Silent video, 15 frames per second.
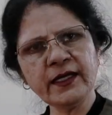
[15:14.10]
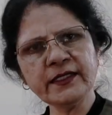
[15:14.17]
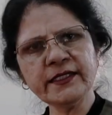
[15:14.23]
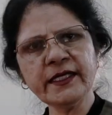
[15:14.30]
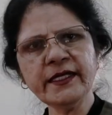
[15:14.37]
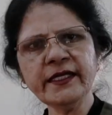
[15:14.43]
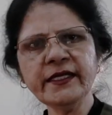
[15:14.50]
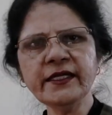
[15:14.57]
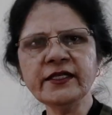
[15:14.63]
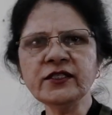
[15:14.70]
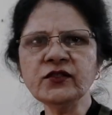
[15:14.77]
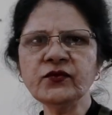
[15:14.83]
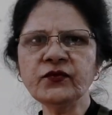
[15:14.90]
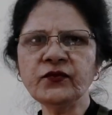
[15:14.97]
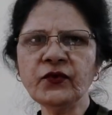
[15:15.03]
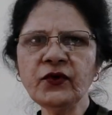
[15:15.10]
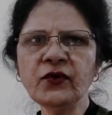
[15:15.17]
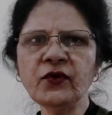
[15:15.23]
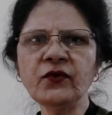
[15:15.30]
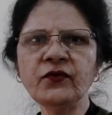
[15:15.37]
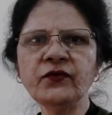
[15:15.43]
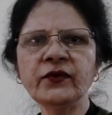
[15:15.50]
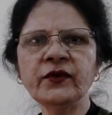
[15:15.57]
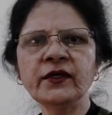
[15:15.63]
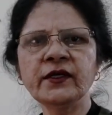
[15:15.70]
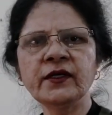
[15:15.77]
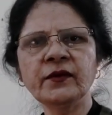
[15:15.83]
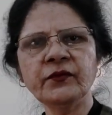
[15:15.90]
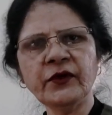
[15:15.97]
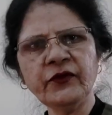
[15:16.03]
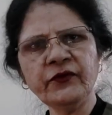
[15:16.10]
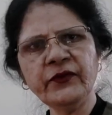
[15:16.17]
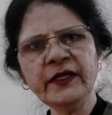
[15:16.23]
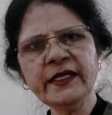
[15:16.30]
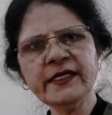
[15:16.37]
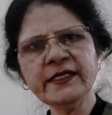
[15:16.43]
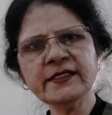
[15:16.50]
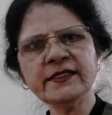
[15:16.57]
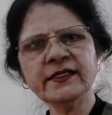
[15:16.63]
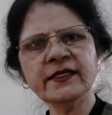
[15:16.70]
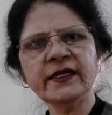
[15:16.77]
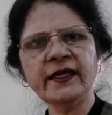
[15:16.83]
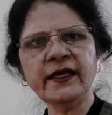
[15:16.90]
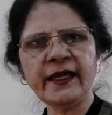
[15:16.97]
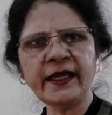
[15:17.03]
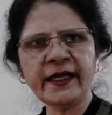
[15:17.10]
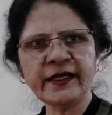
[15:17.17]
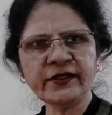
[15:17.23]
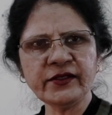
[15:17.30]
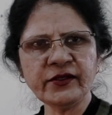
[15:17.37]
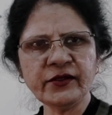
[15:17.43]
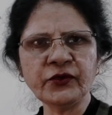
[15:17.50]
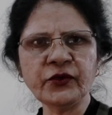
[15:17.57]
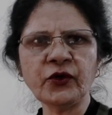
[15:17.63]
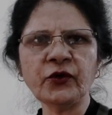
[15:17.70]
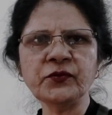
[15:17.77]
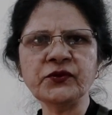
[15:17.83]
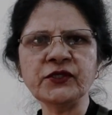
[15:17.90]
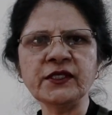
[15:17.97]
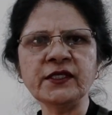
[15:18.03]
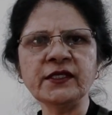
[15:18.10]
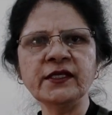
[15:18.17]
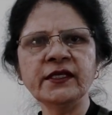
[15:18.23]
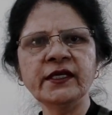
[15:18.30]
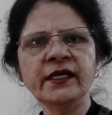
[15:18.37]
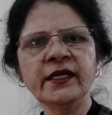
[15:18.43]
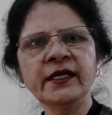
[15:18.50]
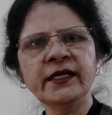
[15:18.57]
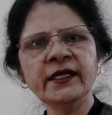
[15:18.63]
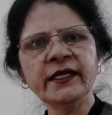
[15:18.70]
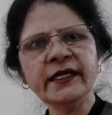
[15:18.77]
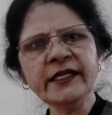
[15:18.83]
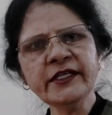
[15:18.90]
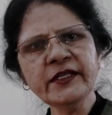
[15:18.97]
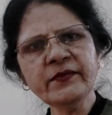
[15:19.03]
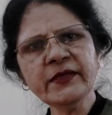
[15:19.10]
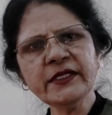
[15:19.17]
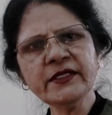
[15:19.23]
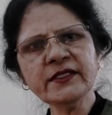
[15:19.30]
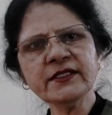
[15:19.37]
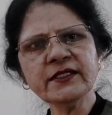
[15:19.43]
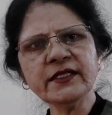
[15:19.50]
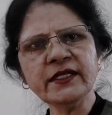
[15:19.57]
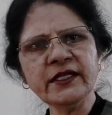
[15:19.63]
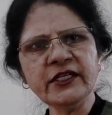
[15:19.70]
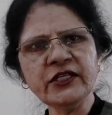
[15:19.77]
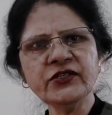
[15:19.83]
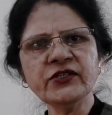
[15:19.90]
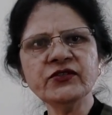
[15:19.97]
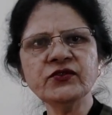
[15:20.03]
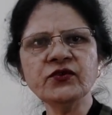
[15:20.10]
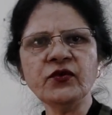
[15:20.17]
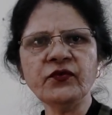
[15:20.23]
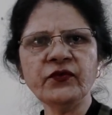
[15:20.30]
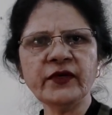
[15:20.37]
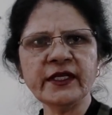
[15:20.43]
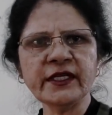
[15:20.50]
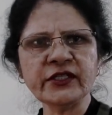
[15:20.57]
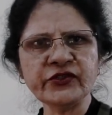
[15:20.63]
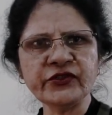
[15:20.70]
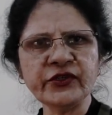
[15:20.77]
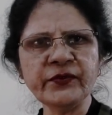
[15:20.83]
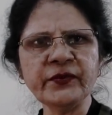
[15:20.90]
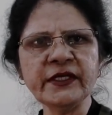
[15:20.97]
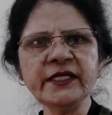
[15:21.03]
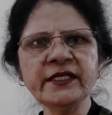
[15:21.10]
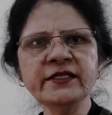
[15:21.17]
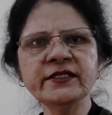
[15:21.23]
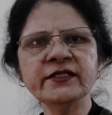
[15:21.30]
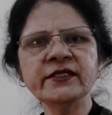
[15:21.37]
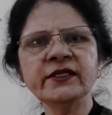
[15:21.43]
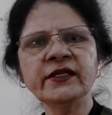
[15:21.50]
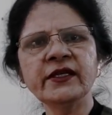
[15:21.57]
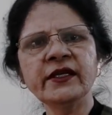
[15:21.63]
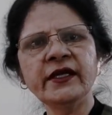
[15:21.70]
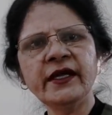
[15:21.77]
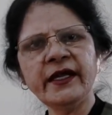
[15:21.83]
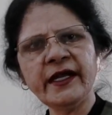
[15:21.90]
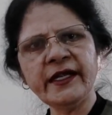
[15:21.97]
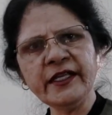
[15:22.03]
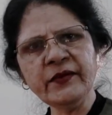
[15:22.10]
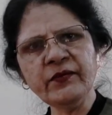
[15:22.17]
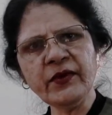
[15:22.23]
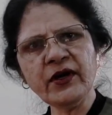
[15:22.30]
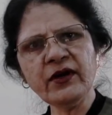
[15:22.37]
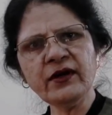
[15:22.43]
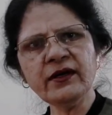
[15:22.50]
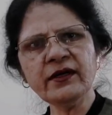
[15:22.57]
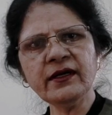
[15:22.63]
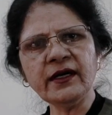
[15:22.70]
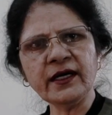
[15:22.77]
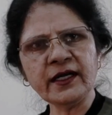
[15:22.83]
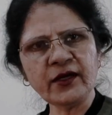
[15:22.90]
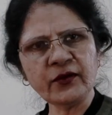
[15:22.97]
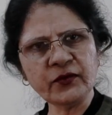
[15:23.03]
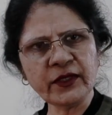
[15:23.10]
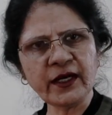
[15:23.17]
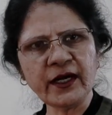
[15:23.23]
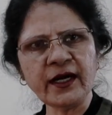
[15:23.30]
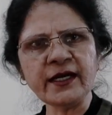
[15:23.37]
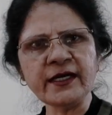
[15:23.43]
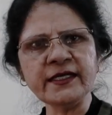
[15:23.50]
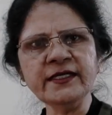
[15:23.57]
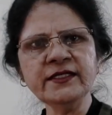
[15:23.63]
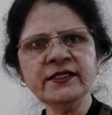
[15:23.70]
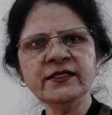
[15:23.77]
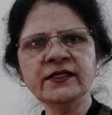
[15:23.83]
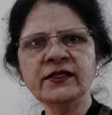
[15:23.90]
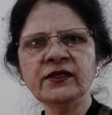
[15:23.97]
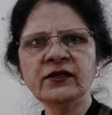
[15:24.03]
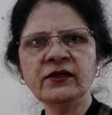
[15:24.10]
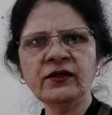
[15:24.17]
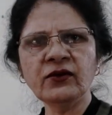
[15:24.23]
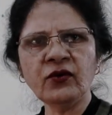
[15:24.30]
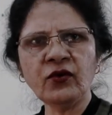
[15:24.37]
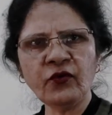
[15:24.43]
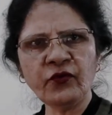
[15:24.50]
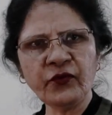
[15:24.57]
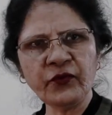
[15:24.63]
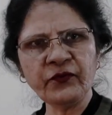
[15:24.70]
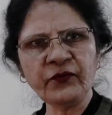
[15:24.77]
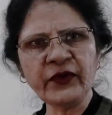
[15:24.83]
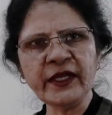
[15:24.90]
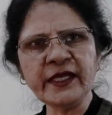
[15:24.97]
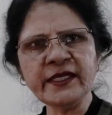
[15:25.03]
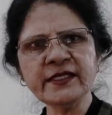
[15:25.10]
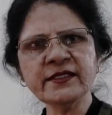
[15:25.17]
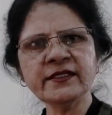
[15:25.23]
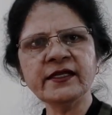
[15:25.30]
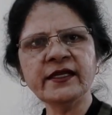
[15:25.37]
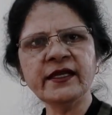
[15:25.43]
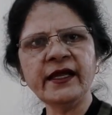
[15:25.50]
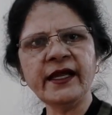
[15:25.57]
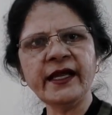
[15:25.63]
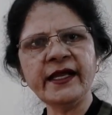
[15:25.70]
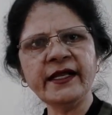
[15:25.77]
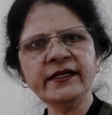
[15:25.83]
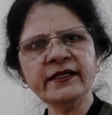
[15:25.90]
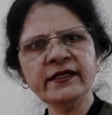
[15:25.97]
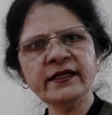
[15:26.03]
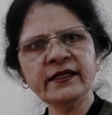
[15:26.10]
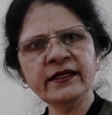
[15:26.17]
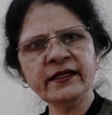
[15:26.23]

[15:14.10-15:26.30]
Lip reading: Arsenic is full of puffiness and dropsy, edematous conditions of extremities, edema around eyes, of face and